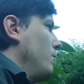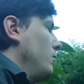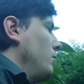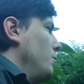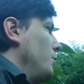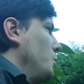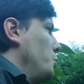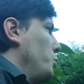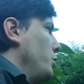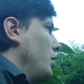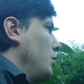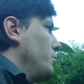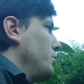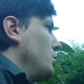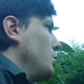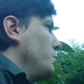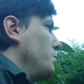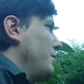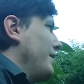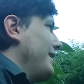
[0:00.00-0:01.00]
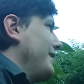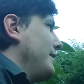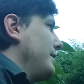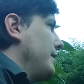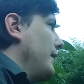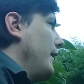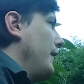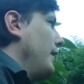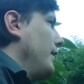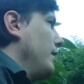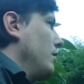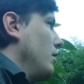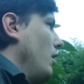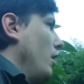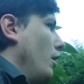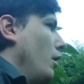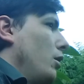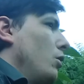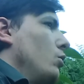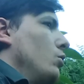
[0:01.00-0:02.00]
We'll be able to maintain
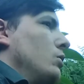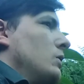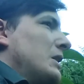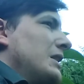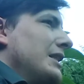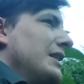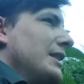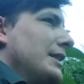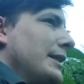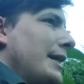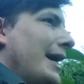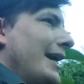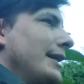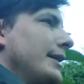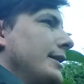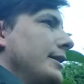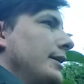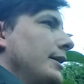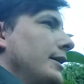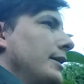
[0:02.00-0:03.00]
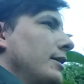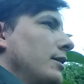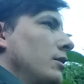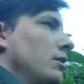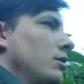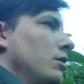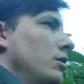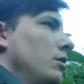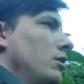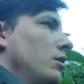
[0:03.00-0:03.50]
our long-standing